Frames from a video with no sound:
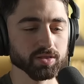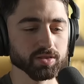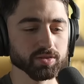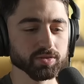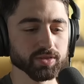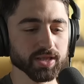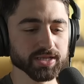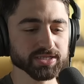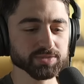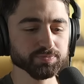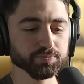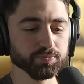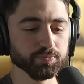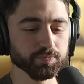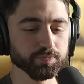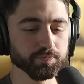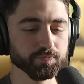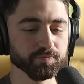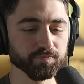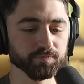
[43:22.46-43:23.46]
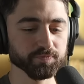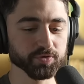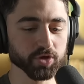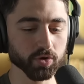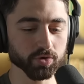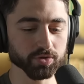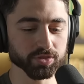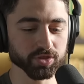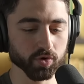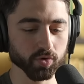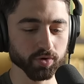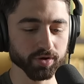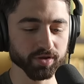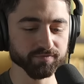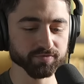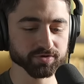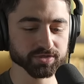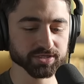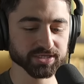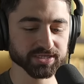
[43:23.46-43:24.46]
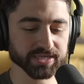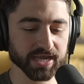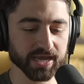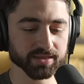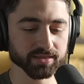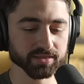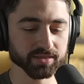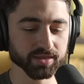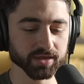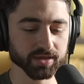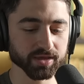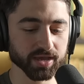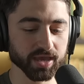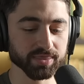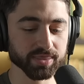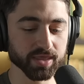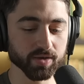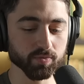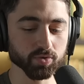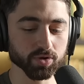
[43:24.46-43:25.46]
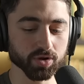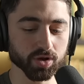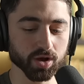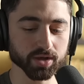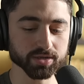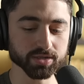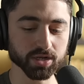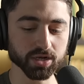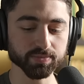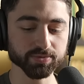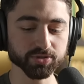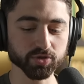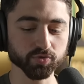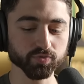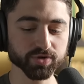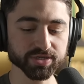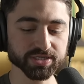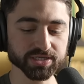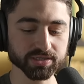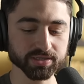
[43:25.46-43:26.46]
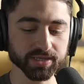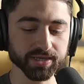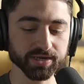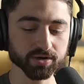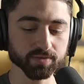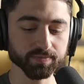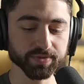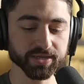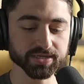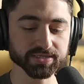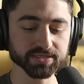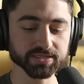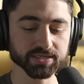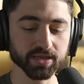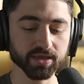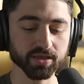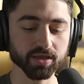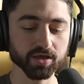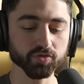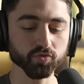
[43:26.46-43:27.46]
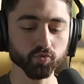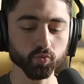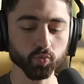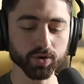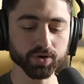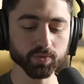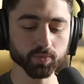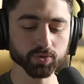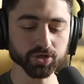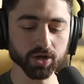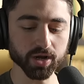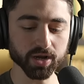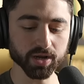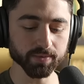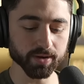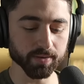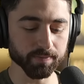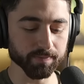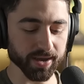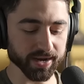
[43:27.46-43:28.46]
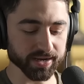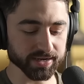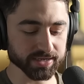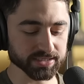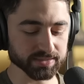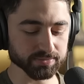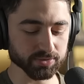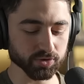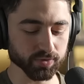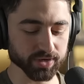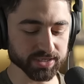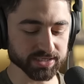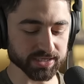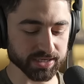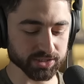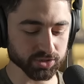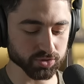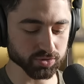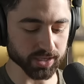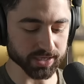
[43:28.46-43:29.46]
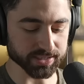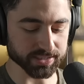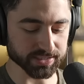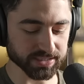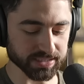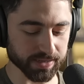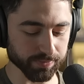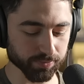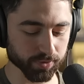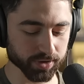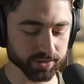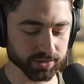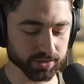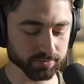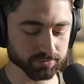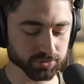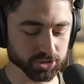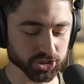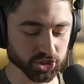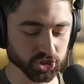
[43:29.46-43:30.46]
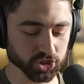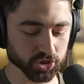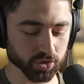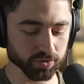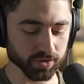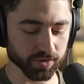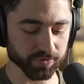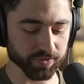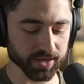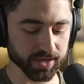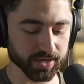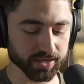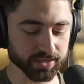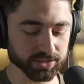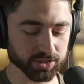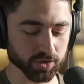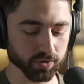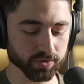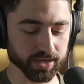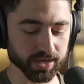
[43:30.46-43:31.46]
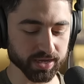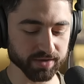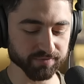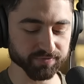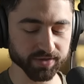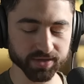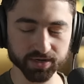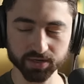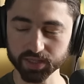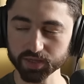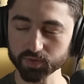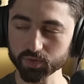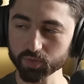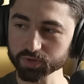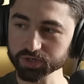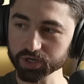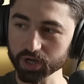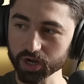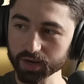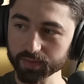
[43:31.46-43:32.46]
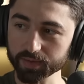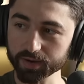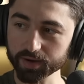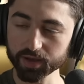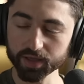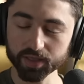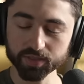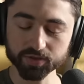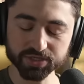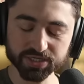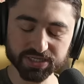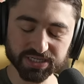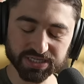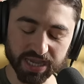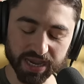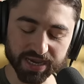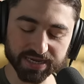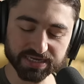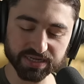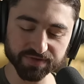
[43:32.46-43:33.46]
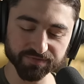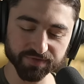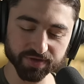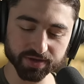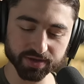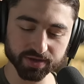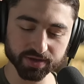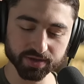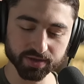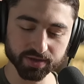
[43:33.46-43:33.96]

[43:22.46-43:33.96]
Let's go to the Oreo versus statin thing, okay, and then we'll okay. talk, talk, about the risk later because when we're talking about mechanism and risk, I do like to separate them just so that they don't get conflated. Like when we're talking about, there's a scientific